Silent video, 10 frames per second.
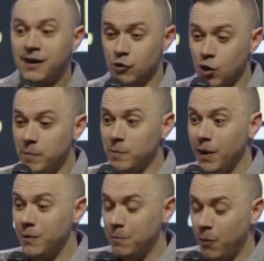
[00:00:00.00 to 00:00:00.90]
area, grew up in
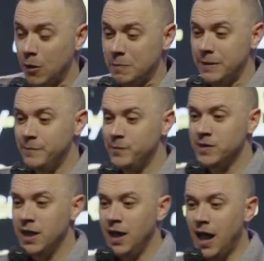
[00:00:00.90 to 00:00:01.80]
Boardman.
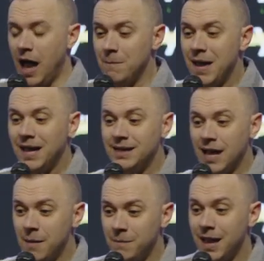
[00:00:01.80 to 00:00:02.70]
I met
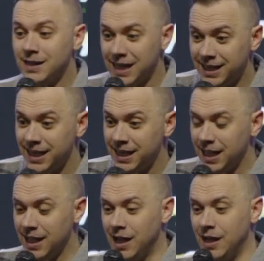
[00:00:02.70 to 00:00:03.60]
I met Nikki
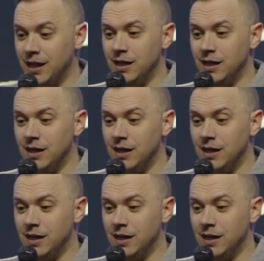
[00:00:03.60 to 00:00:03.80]
uh,